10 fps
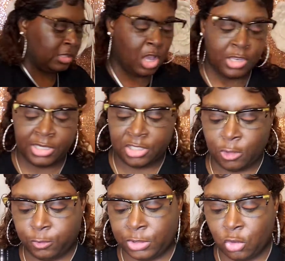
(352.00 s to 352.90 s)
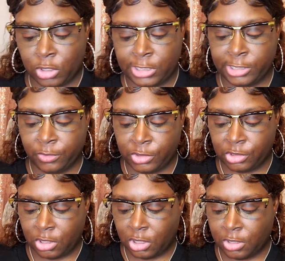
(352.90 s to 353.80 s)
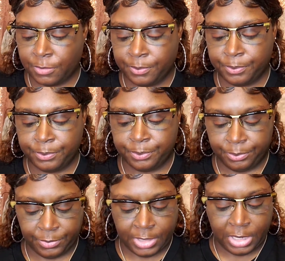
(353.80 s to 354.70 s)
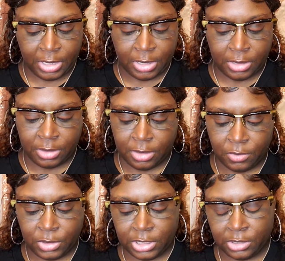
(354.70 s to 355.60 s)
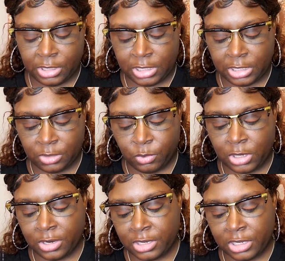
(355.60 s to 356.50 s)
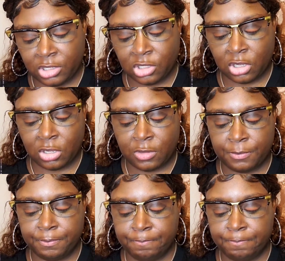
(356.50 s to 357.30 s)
well, all this stuff is on clearance, y'all. So what are these? What are these, y'all?